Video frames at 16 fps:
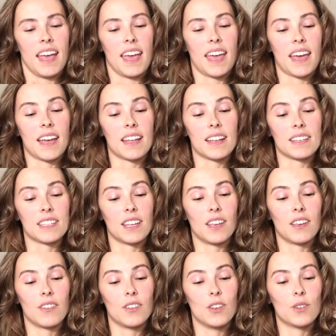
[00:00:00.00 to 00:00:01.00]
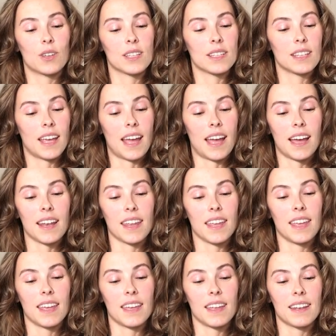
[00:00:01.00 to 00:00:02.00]
And if you can add
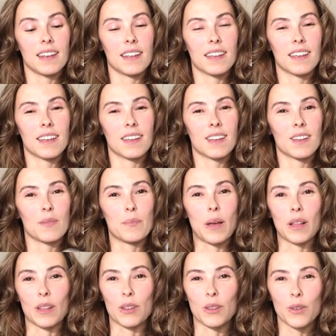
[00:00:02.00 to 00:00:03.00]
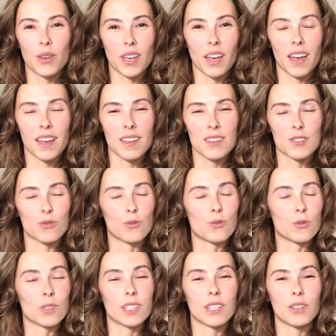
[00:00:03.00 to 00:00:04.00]
in Melaleuca, is
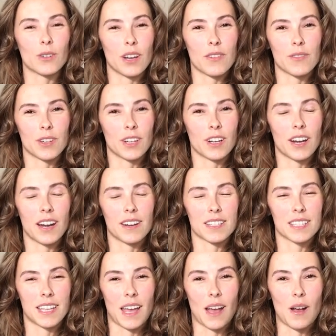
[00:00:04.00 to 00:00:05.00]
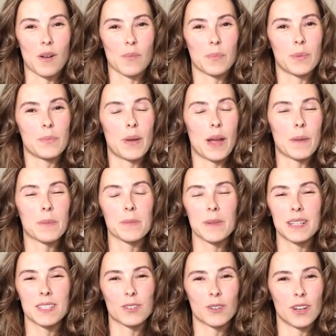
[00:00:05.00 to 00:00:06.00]
really great for your scalp.
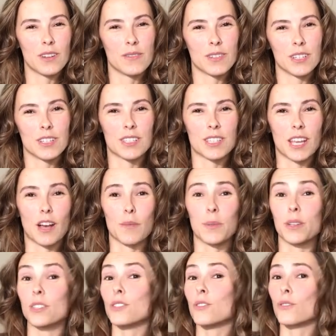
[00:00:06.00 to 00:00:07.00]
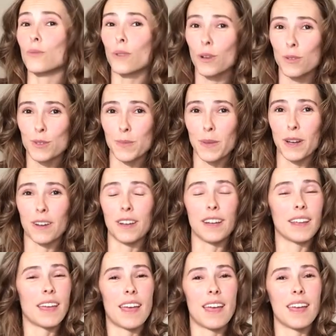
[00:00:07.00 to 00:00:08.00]
Peppermint's great for your scalp. You can do the
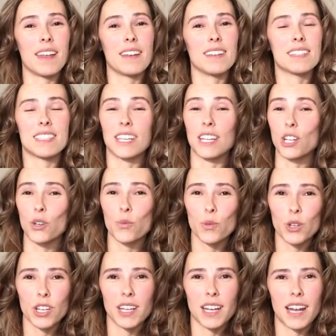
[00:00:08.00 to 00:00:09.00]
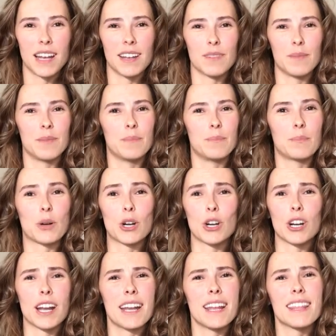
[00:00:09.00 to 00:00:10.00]
rosemary again, cedarwood and
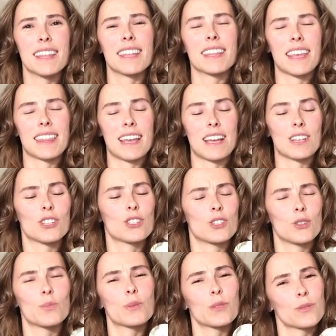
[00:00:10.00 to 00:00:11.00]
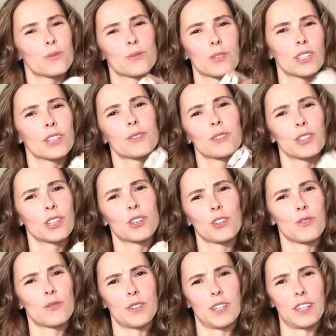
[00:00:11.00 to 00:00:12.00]
myrrh, anything like that is super, really, really
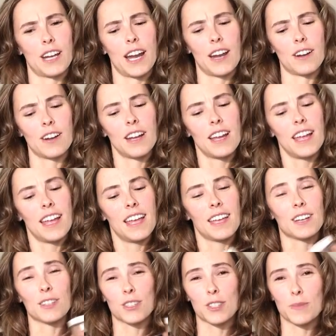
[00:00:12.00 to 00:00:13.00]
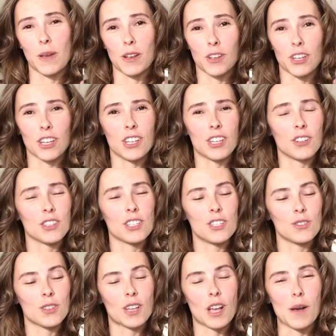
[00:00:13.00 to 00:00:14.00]
good for your hair. It'll smell good. You only
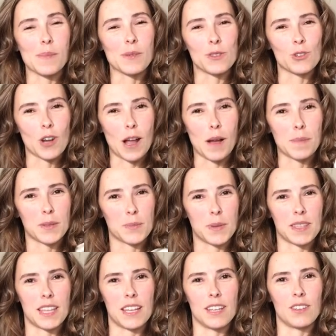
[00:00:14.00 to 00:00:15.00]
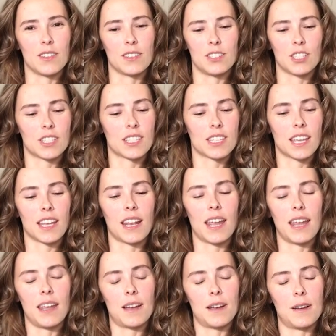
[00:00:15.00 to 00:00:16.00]
do a couple drops, but then you just get
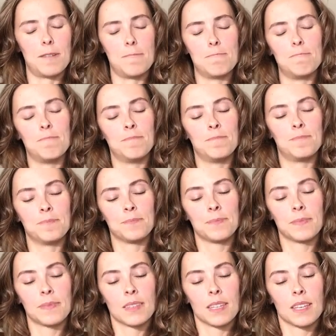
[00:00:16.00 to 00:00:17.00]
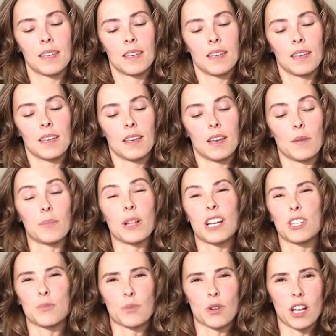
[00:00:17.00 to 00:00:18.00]
a
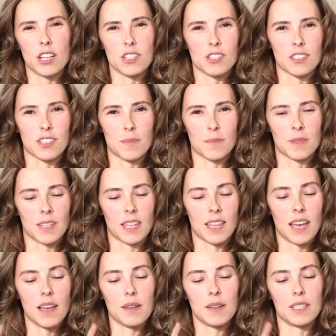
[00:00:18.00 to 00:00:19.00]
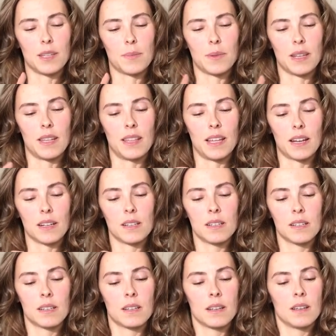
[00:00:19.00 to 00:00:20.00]
blush brush or something like that and dip it in there
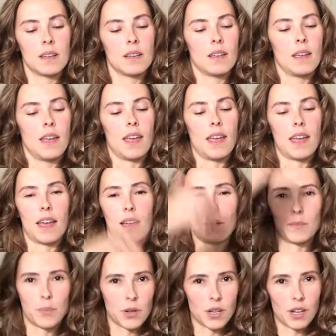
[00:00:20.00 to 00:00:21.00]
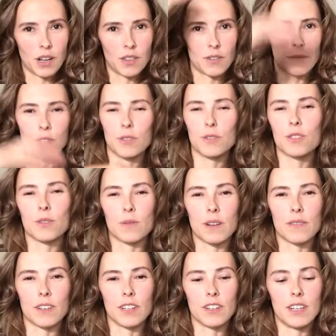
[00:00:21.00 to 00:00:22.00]
and put it on the roots or
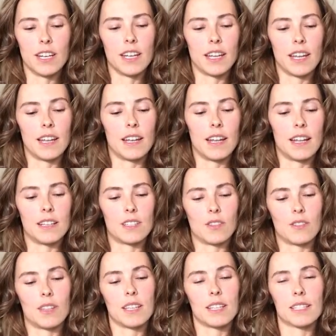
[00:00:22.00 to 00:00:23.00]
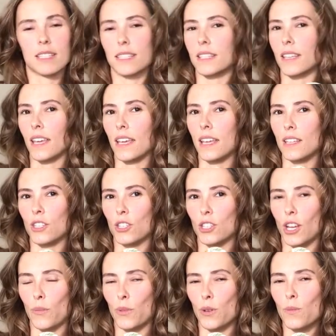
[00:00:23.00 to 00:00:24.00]
wherever you're needing it. And so this is your
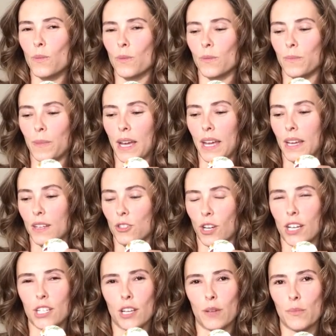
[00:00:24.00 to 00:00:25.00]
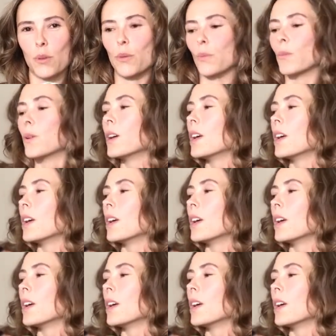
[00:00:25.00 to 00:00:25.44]
shampoo, my dry shampoo.